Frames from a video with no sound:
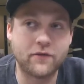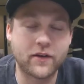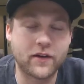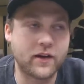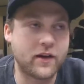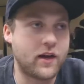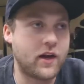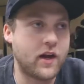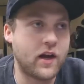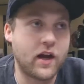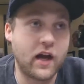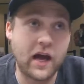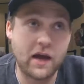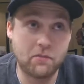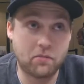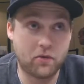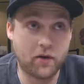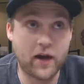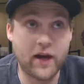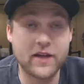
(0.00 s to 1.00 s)
And I
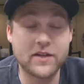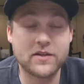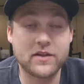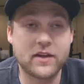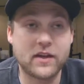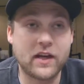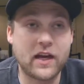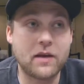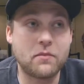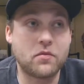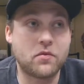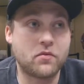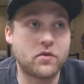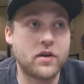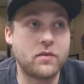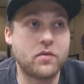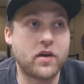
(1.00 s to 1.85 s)
prized it in game 3,